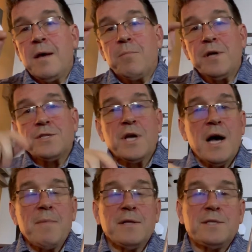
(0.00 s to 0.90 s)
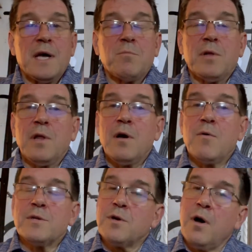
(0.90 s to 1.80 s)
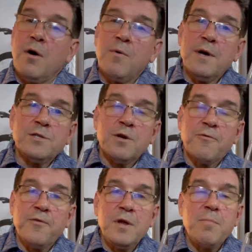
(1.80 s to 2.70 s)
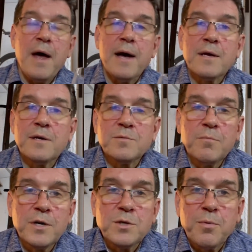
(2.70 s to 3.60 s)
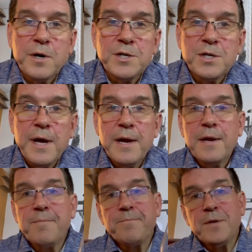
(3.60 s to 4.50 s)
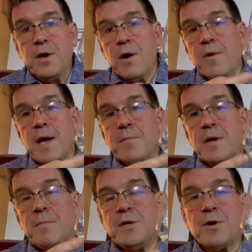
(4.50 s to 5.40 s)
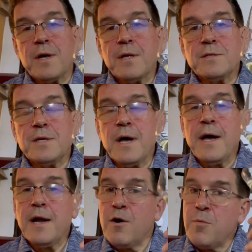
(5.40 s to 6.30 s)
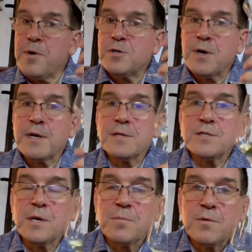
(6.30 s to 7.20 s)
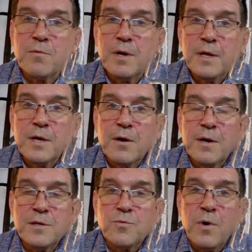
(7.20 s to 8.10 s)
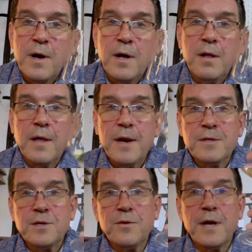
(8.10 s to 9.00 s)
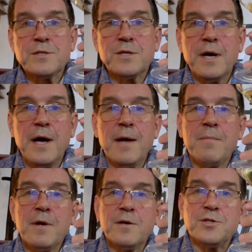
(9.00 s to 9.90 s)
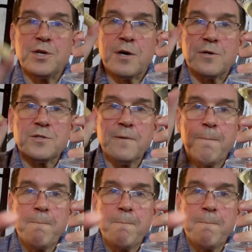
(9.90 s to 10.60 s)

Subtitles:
Please comment down below. As always, your feedback is much appreciated. You know what I'm going to be drinking tonight. I hope you're drinking something really good as well. And until next time, cheers.